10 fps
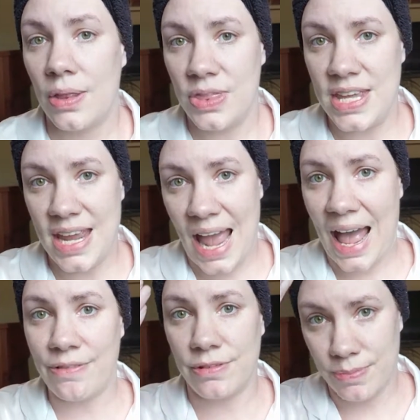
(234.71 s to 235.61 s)
the
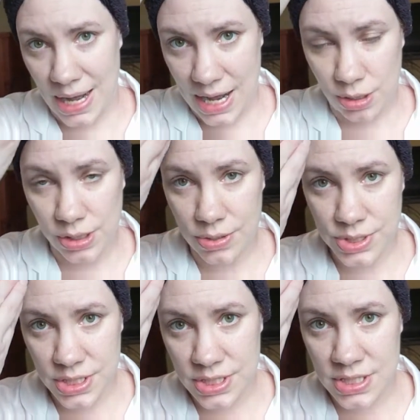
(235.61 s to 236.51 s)
half of my hair
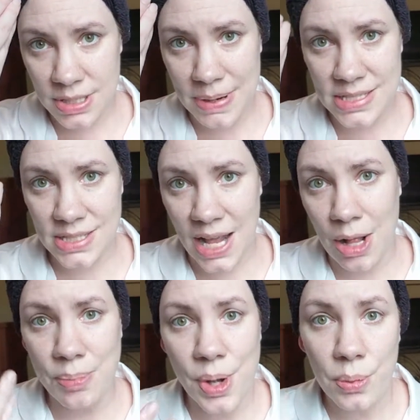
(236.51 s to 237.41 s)
closest to my scalp